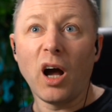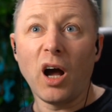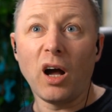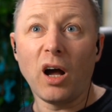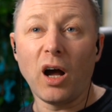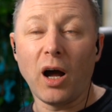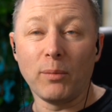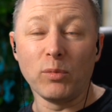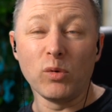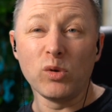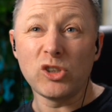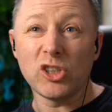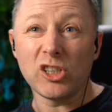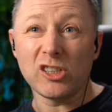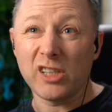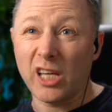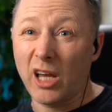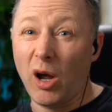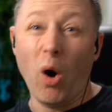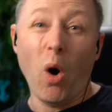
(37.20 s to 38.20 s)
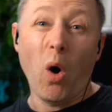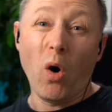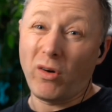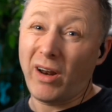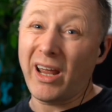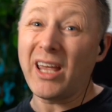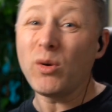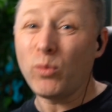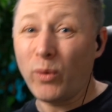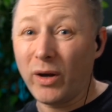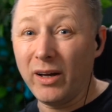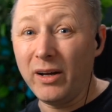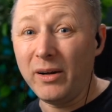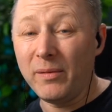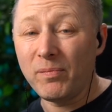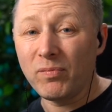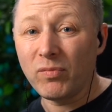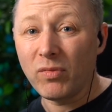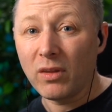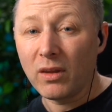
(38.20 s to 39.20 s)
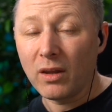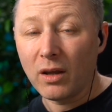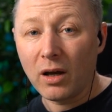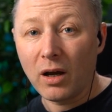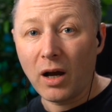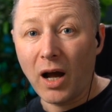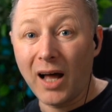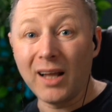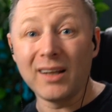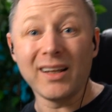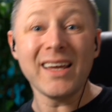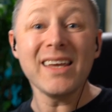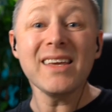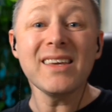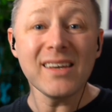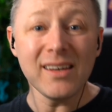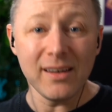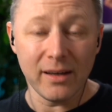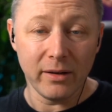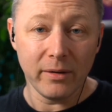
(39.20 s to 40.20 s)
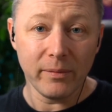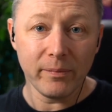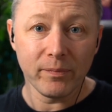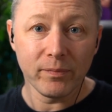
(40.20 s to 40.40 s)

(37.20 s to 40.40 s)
I'm not just like, all right with it. I like it.